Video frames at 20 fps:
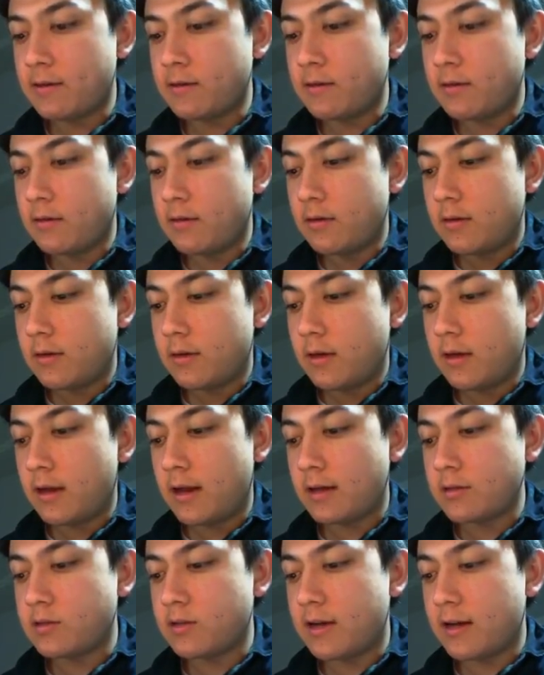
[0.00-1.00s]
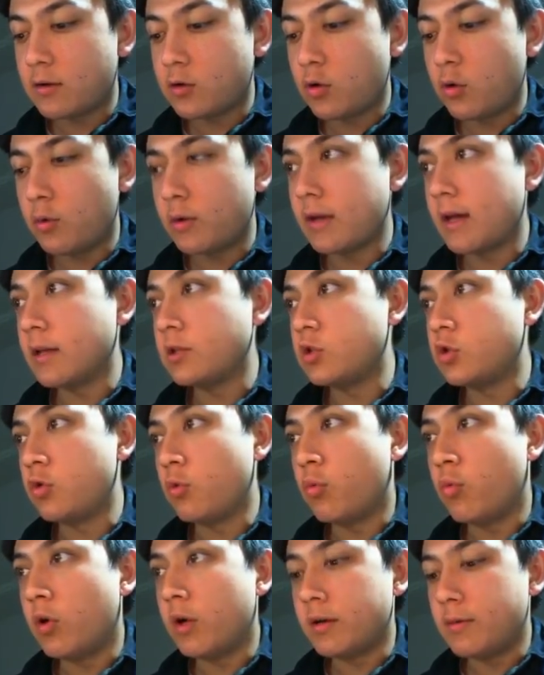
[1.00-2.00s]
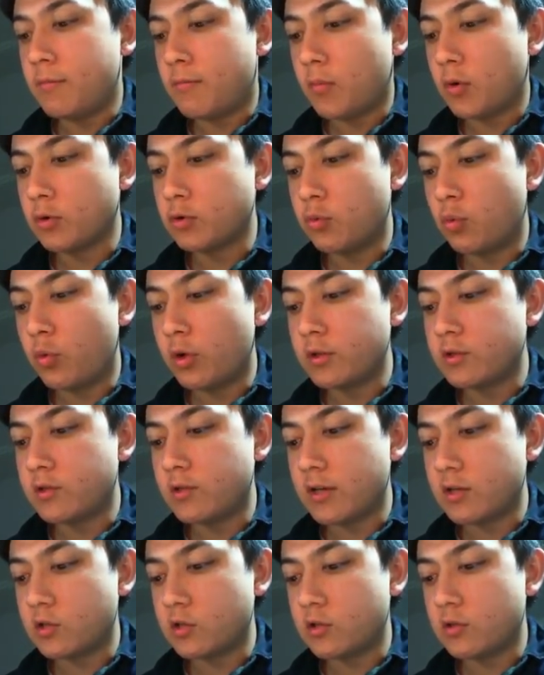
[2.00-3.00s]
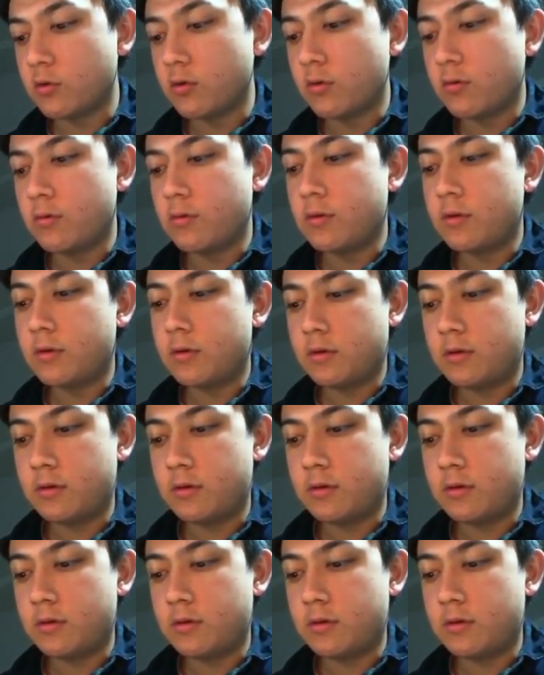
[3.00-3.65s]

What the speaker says: And it has an outgoing edge to 1, marked 1/0.